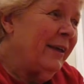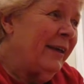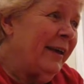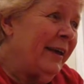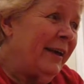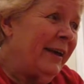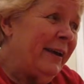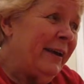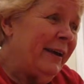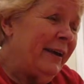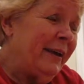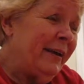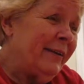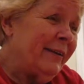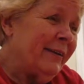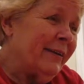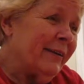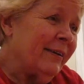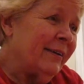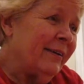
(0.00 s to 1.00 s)

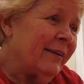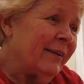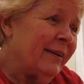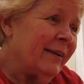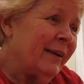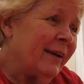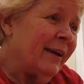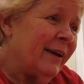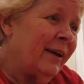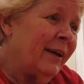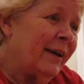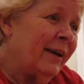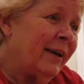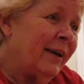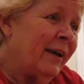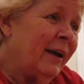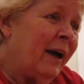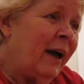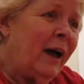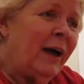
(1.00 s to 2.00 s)
And
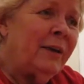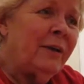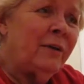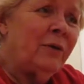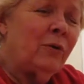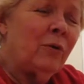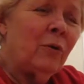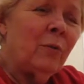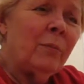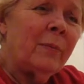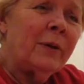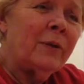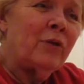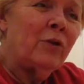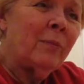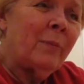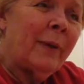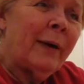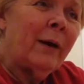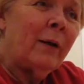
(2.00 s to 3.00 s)
I didn't know much
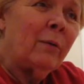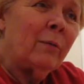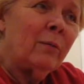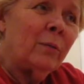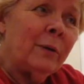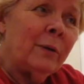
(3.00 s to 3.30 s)
about